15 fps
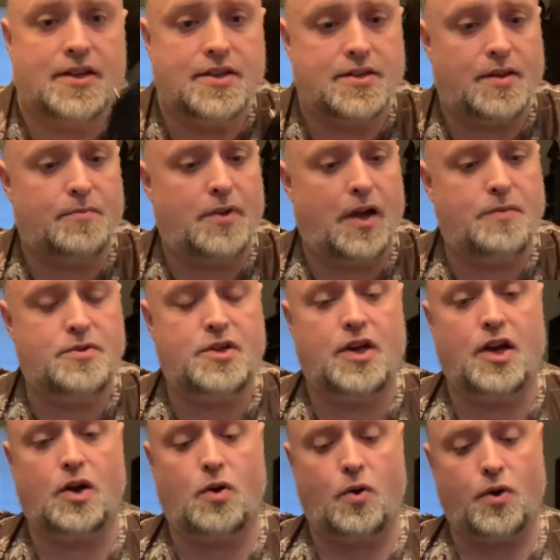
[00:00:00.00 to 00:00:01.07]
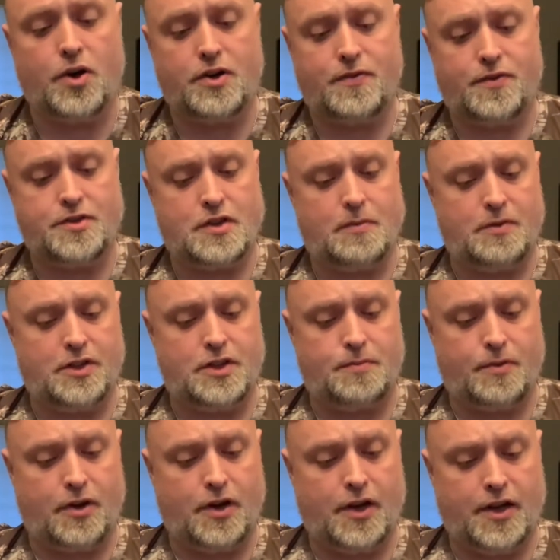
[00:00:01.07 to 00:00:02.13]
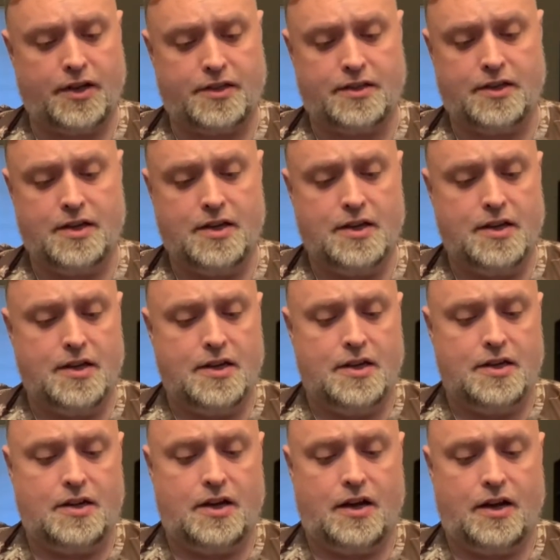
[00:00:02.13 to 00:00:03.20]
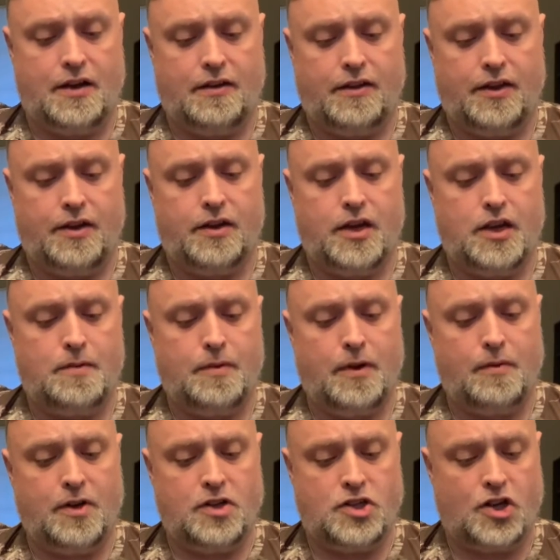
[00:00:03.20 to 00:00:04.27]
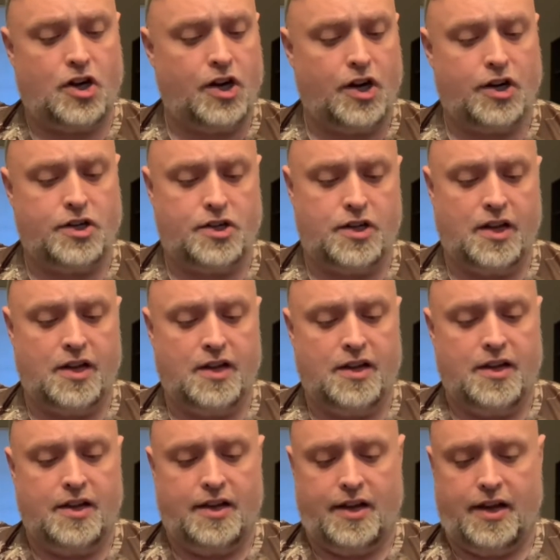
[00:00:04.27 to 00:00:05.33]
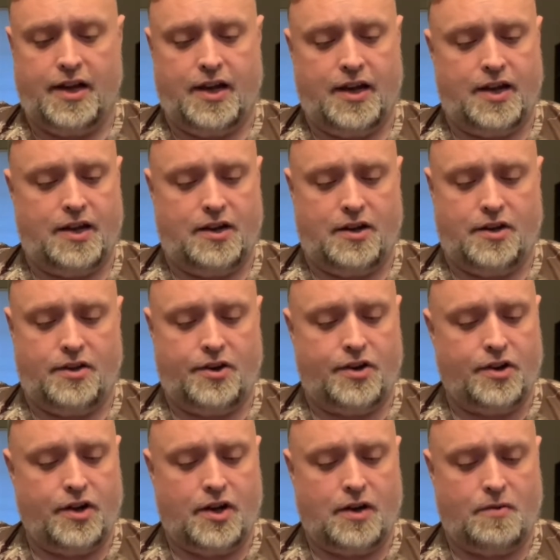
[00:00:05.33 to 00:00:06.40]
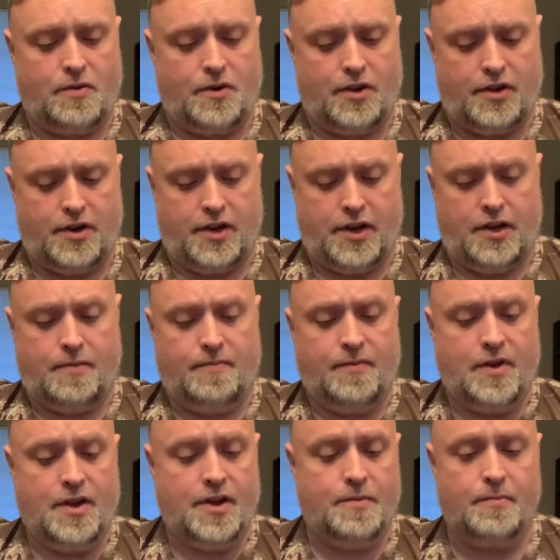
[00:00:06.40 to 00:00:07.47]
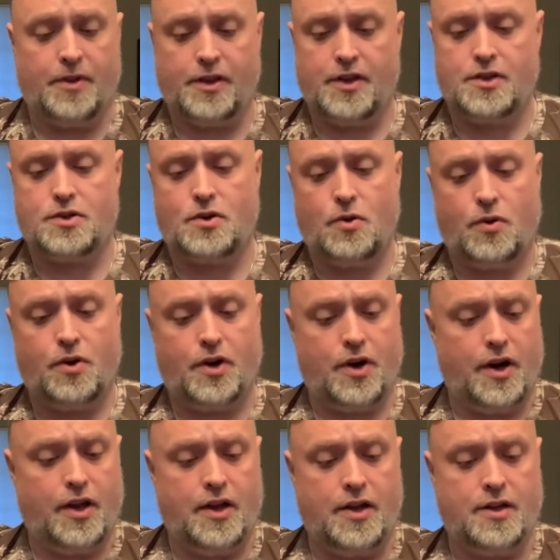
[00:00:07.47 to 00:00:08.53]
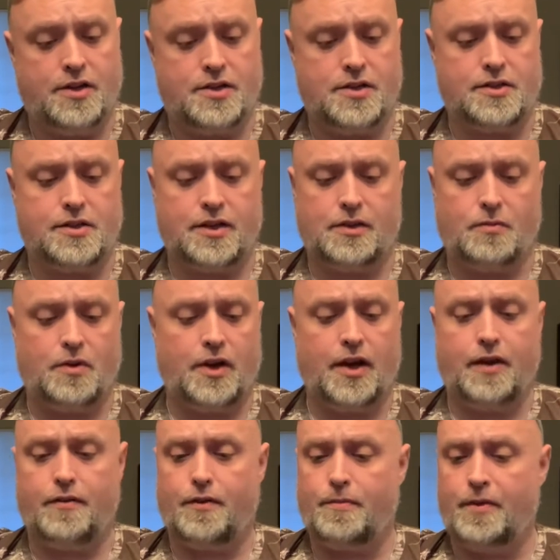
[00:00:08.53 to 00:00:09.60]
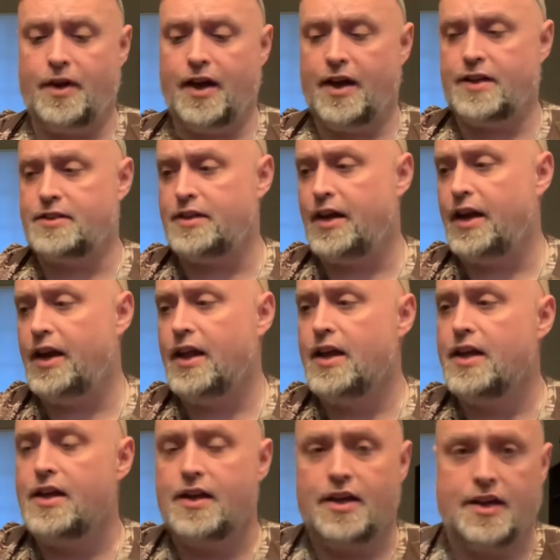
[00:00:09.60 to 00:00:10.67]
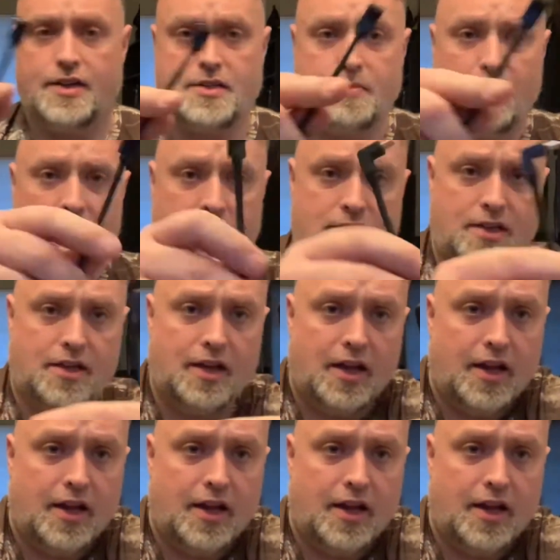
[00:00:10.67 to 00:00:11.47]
Sometimes you get cords for some of these products that need to be recharged, and they're not worth a damn. But this cord, just like the one I have with my X-Sight, is amazing.